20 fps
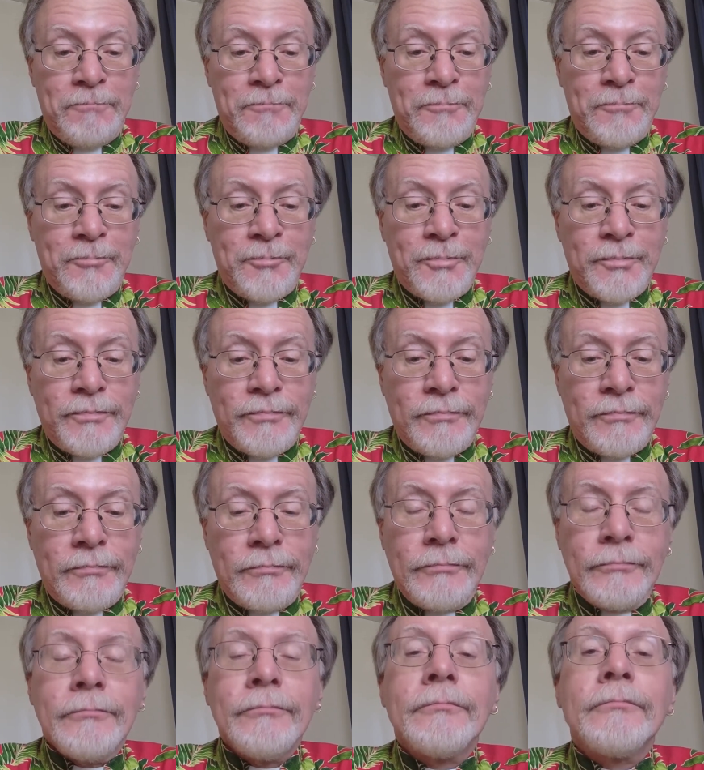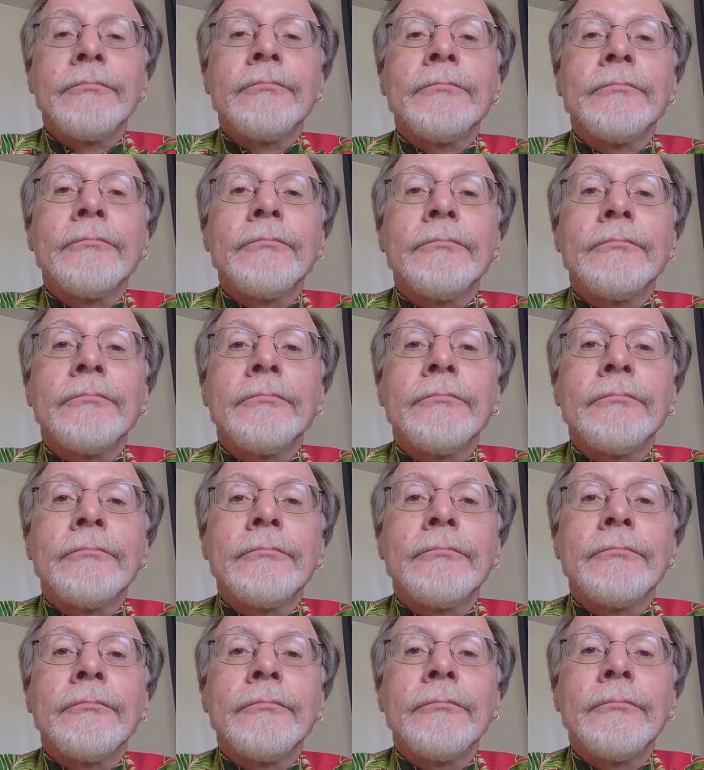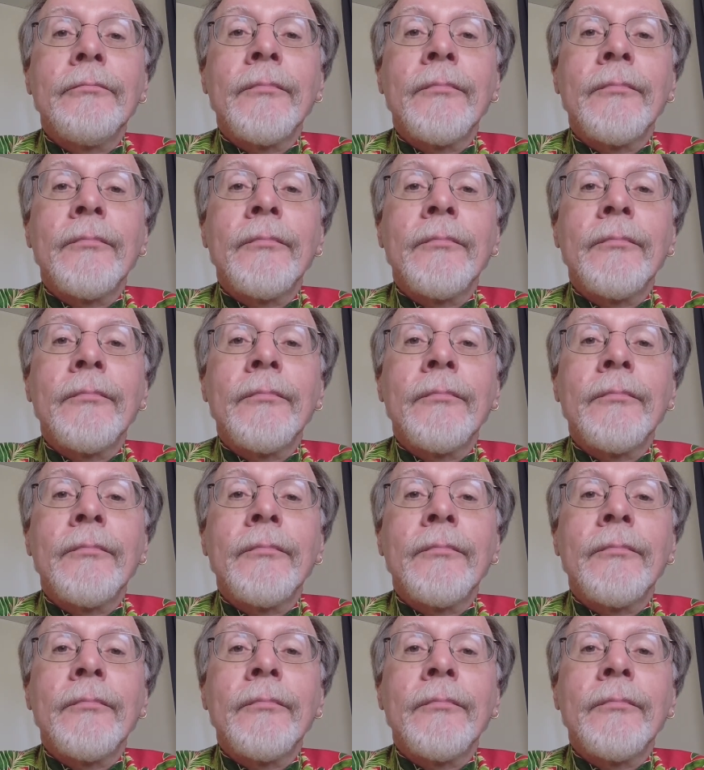Nobody speaks.